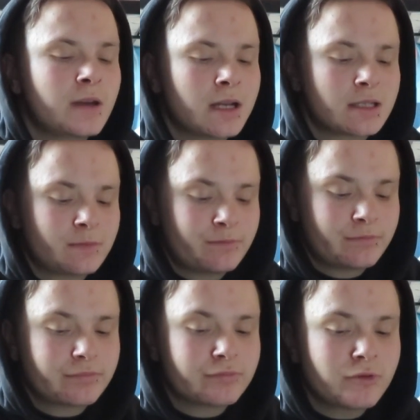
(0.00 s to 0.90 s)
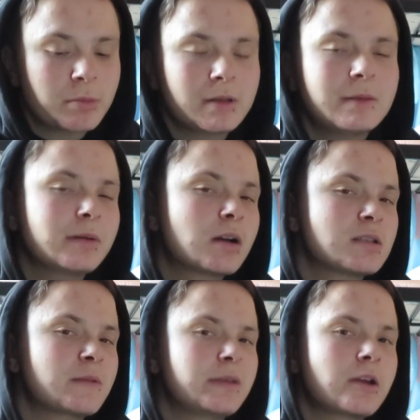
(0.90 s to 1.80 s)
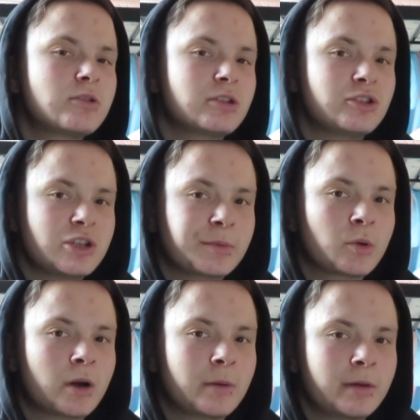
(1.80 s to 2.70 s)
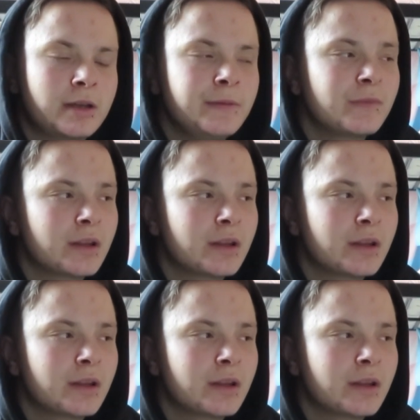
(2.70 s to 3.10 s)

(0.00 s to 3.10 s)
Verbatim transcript: That is probably because I have been going to the gym quite a bit.